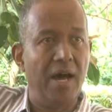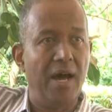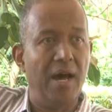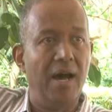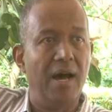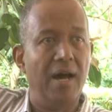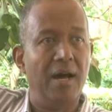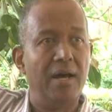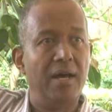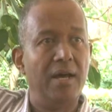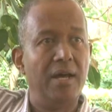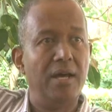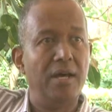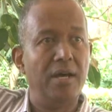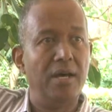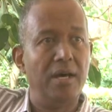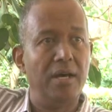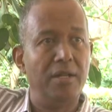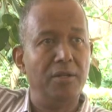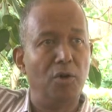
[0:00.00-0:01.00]
are
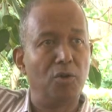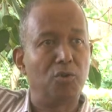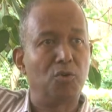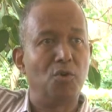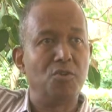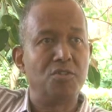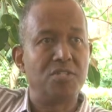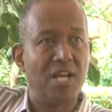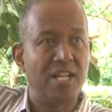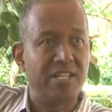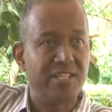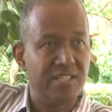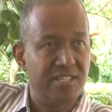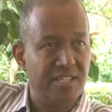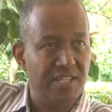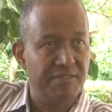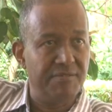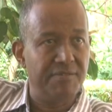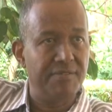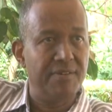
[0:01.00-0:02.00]
not
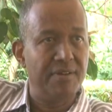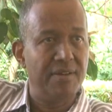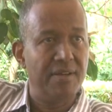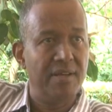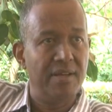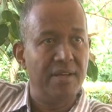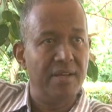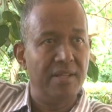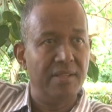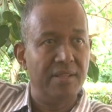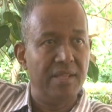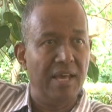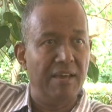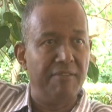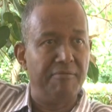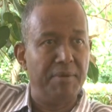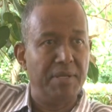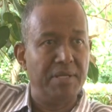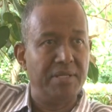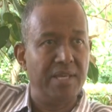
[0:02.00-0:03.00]
consultative. They
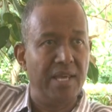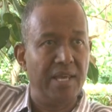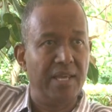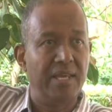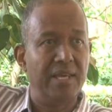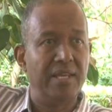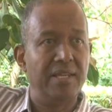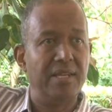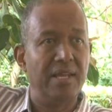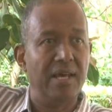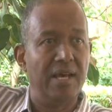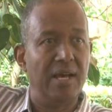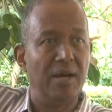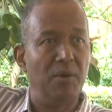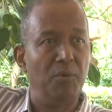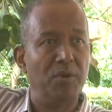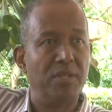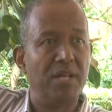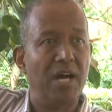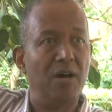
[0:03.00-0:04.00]
have been taken
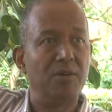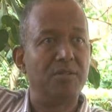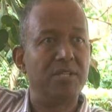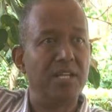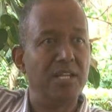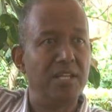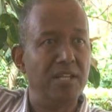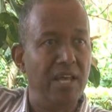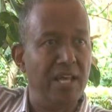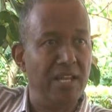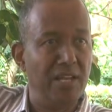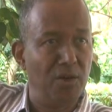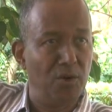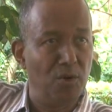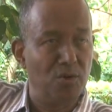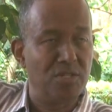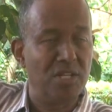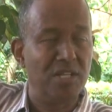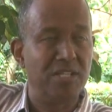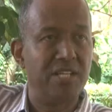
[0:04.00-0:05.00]
without any
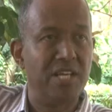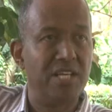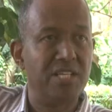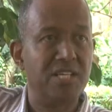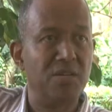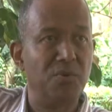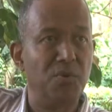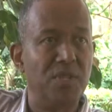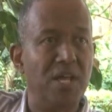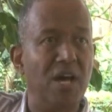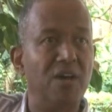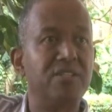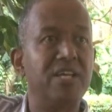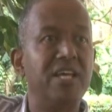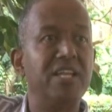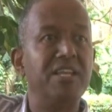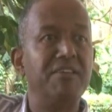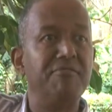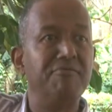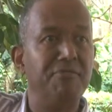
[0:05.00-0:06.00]
consultation, without
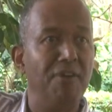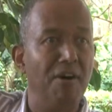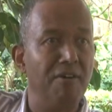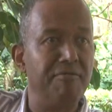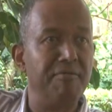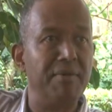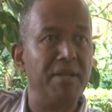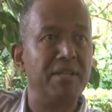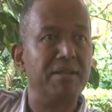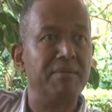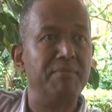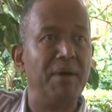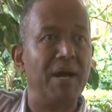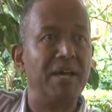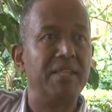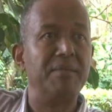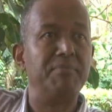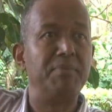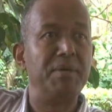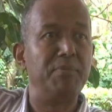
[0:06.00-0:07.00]
any involvement
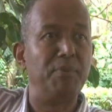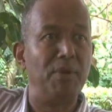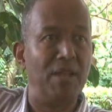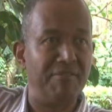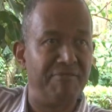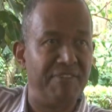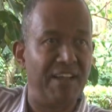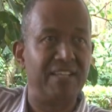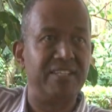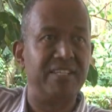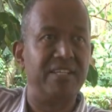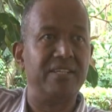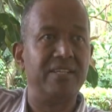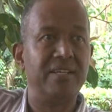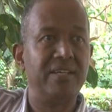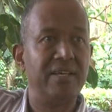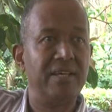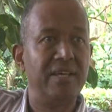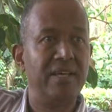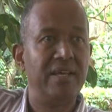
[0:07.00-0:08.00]
by the people affected.
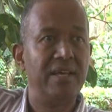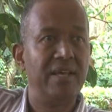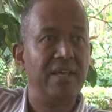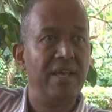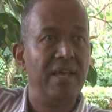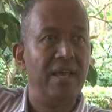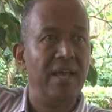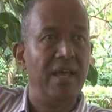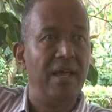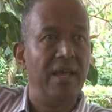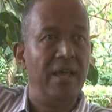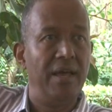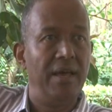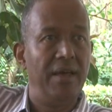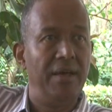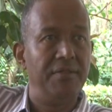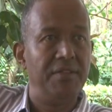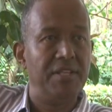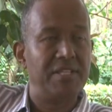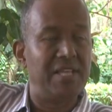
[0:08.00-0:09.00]

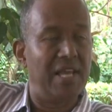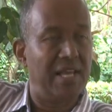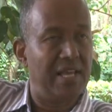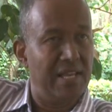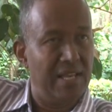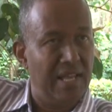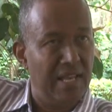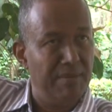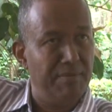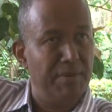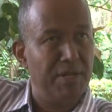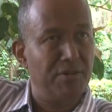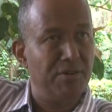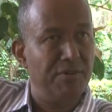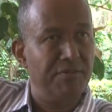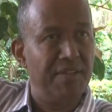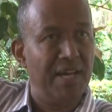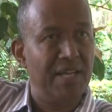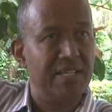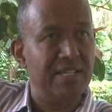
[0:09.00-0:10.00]
The second element
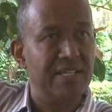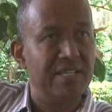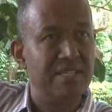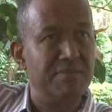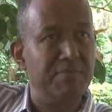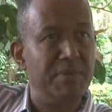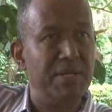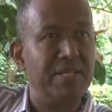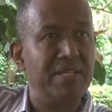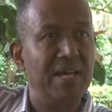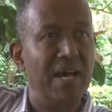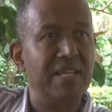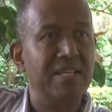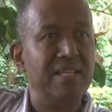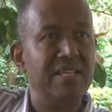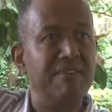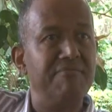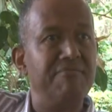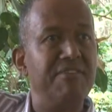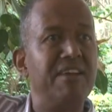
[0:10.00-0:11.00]
of that, it has been done
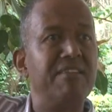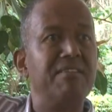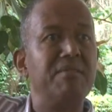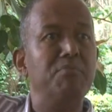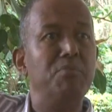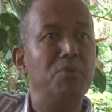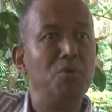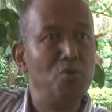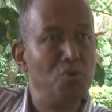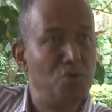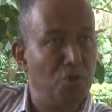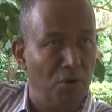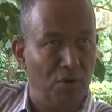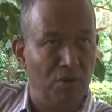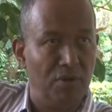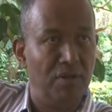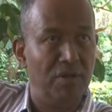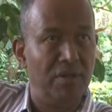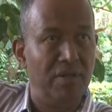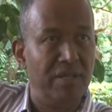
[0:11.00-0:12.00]
in a very
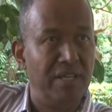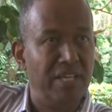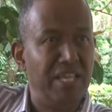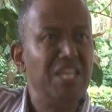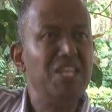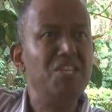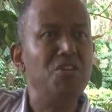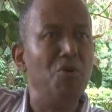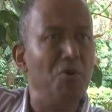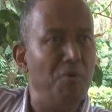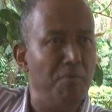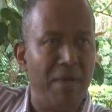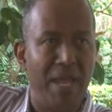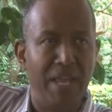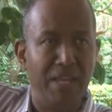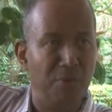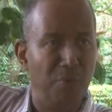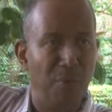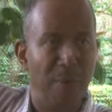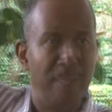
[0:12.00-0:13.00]
brutal,
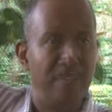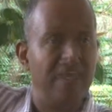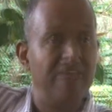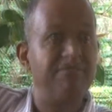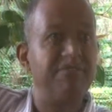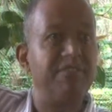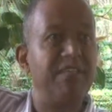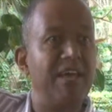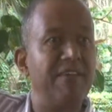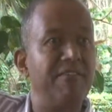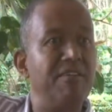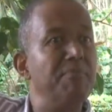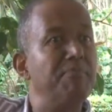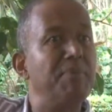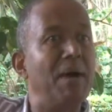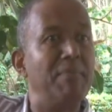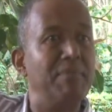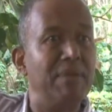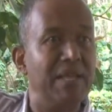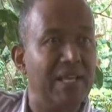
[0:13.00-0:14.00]
inhumane way. If they are in
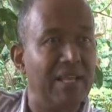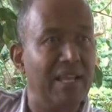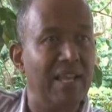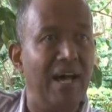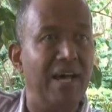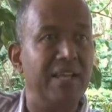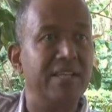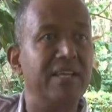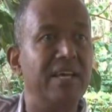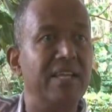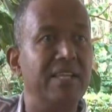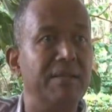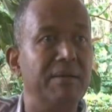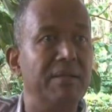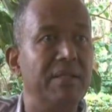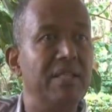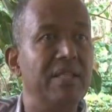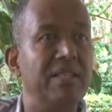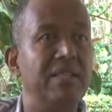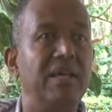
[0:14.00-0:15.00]
public land and
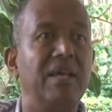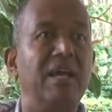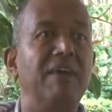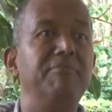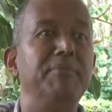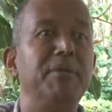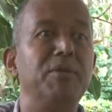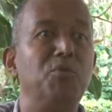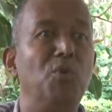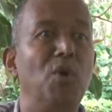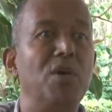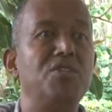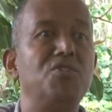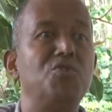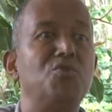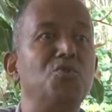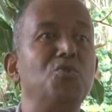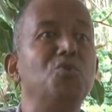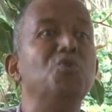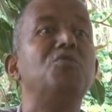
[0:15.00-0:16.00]
the government
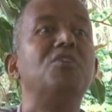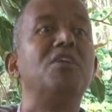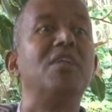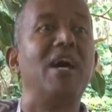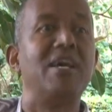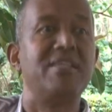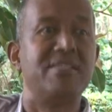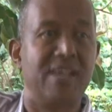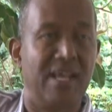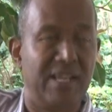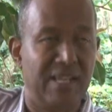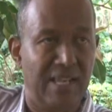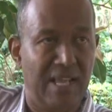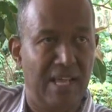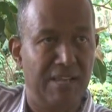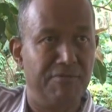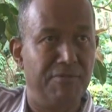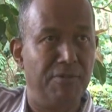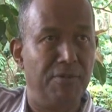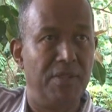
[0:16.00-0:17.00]
wants to utilize that
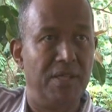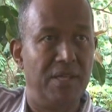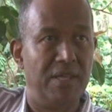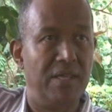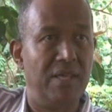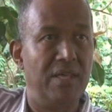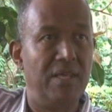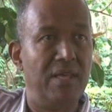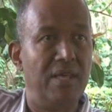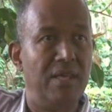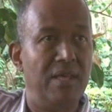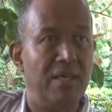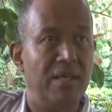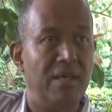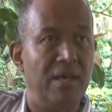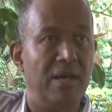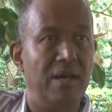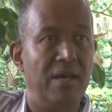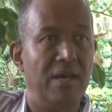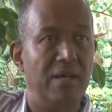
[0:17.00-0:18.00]
land for the
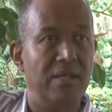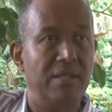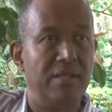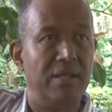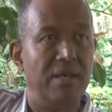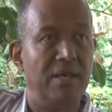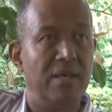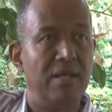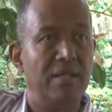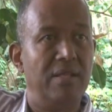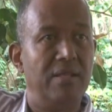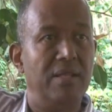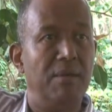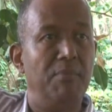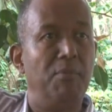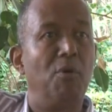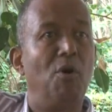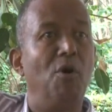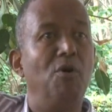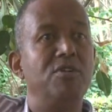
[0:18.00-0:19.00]

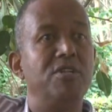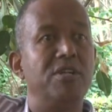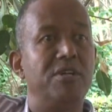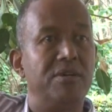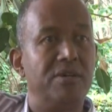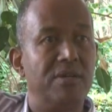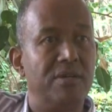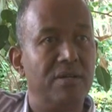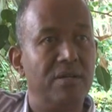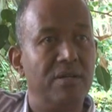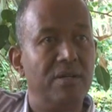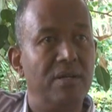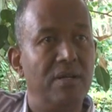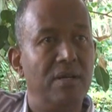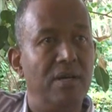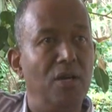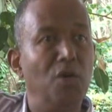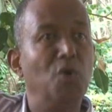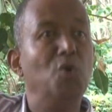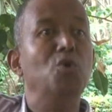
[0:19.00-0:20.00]
broader
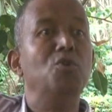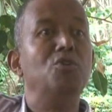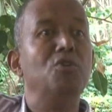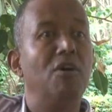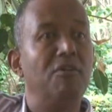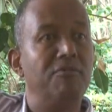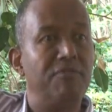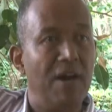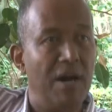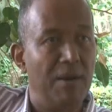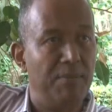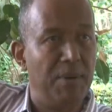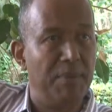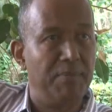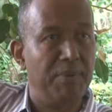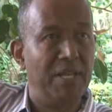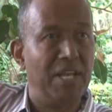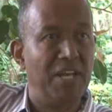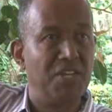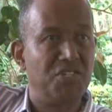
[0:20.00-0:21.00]
good of our
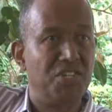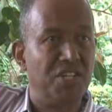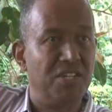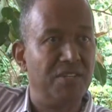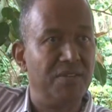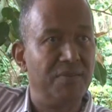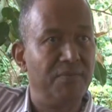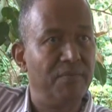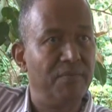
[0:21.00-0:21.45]
population,